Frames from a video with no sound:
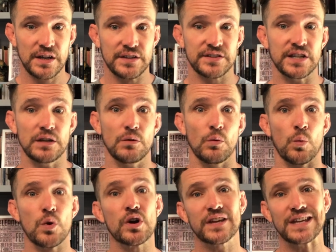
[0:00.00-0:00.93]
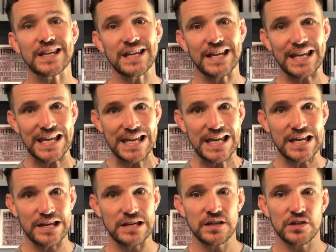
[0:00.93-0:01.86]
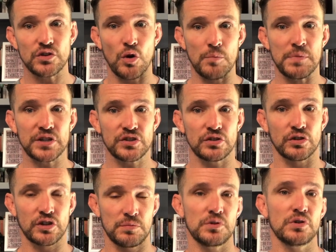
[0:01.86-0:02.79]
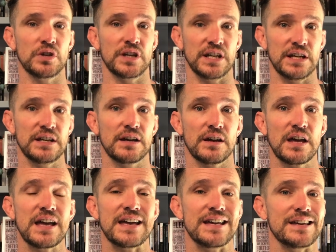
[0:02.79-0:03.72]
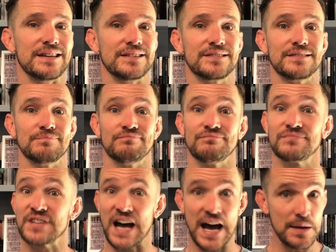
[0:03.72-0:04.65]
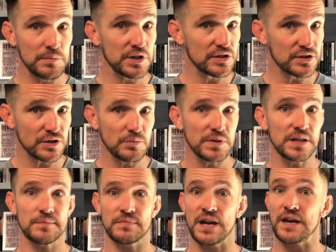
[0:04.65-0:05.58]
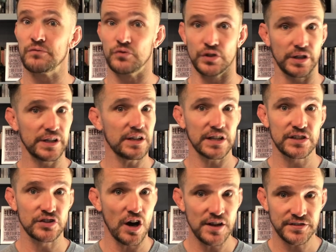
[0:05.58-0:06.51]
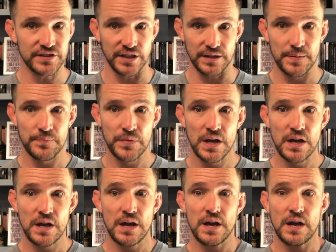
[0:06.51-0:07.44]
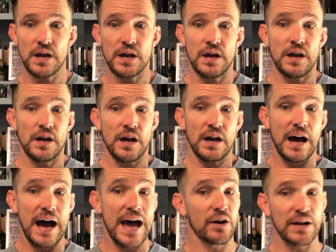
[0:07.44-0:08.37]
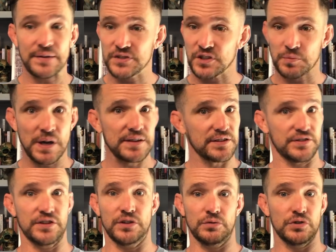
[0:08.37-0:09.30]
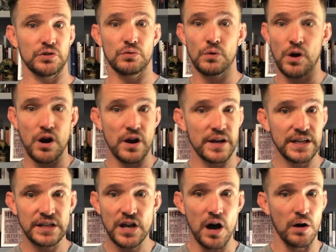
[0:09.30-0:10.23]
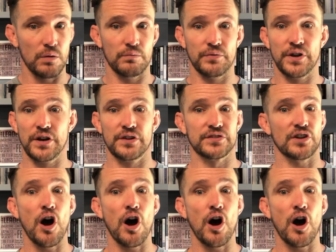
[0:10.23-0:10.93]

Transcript: See, working in your missional community is time-consuming and really exhausting. I don't have to explain this to you. You already know. There's